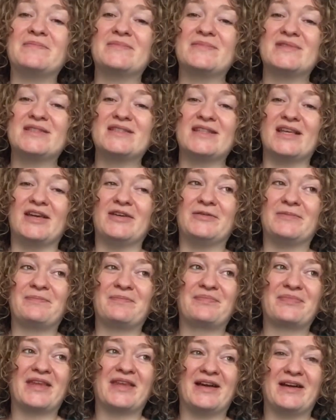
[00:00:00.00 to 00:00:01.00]
So
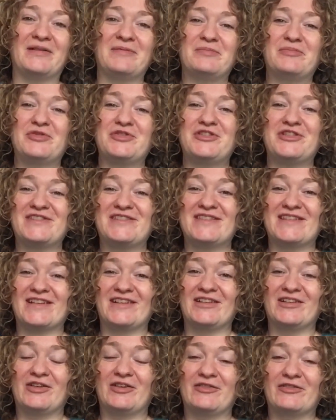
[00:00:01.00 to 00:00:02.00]
I'm producing a
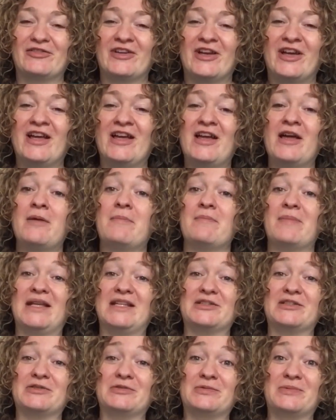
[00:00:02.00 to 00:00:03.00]
lot of
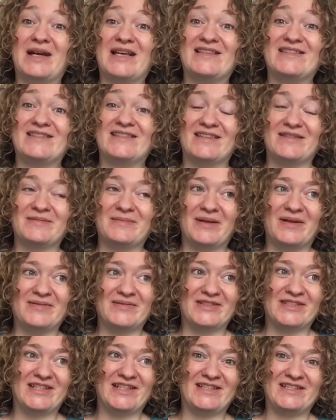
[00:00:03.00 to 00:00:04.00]
medical waste at the
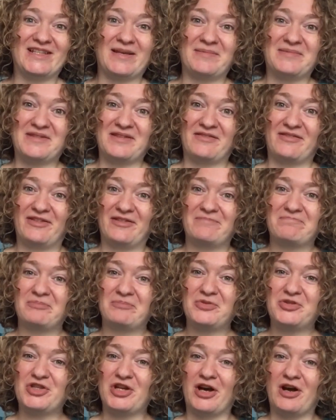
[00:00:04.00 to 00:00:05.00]
moment in terms of
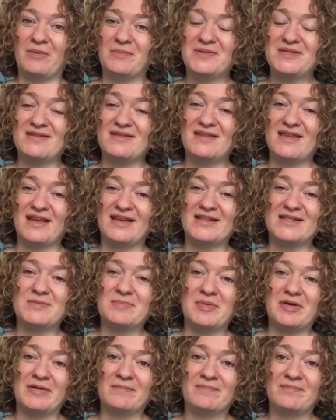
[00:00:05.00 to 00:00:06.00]
sharps and things,
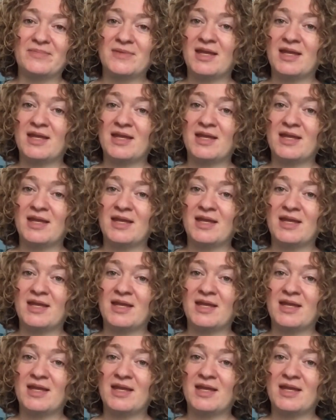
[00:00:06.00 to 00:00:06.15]
but